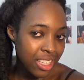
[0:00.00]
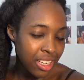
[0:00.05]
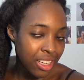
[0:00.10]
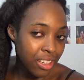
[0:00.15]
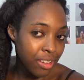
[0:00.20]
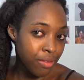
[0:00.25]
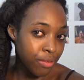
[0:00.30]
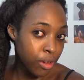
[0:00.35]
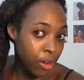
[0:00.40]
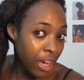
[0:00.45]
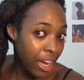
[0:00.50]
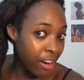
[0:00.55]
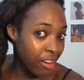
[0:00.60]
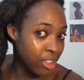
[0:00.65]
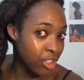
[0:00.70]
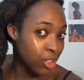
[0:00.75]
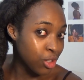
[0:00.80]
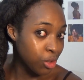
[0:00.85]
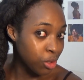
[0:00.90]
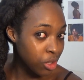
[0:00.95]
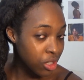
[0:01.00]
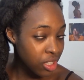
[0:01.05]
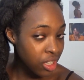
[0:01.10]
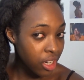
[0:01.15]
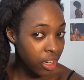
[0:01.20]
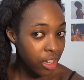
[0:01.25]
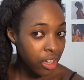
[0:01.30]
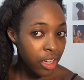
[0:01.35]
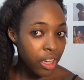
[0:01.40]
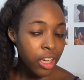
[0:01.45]
And if your hair is
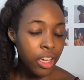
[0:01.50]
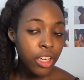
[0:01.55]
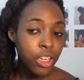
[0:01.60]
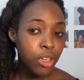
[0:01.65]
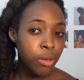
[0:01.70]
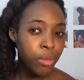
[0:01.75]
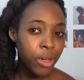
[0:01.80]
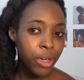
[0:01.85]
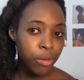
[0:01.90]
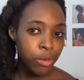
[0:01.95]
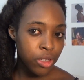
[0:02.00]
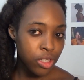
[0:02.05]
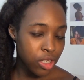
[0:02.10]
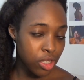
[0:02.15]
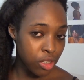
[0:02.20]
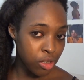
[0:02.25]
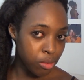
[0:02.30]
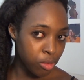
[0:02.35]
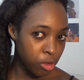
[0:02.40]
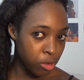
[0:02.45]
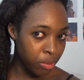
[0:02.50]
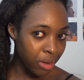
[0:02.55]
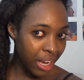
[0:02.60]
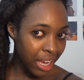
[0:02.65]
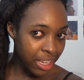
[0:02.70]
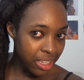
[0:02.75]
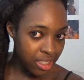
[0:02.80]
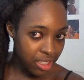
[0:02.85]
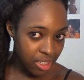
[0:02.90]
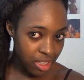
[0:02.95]
shorter, you might want to do more
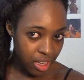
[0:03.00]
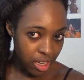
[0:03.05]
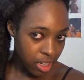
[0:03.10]
plaits.